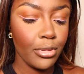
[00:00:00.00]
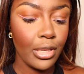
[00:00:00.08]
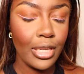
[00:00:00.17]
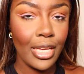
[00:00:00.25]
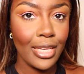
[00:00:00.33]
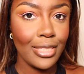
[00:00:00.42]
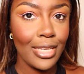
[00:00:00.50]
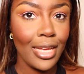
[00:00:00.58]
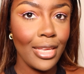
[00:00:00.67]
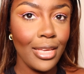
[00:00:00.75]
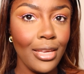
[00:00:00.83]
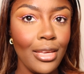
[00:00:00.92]
and get
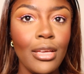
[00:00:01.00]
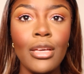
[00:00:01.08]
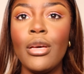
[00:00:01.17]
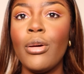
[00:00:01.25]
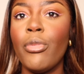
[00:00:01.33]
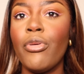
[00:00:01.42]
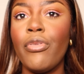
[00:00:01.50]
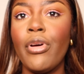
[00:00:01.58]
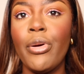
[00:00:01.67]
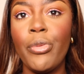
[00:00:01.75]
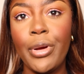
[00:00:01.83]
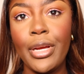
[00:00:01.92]
tacky before
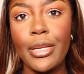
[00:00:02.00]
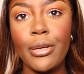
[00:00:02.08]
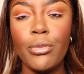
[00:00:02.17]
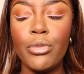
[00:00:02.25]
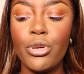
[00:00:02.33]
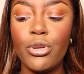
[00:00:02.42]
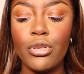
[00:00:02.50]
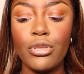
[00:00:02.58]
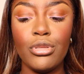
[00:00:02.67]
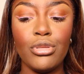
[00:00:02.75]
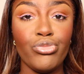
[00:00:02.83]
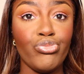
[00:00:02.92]
I wear them,
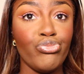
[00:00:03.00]
because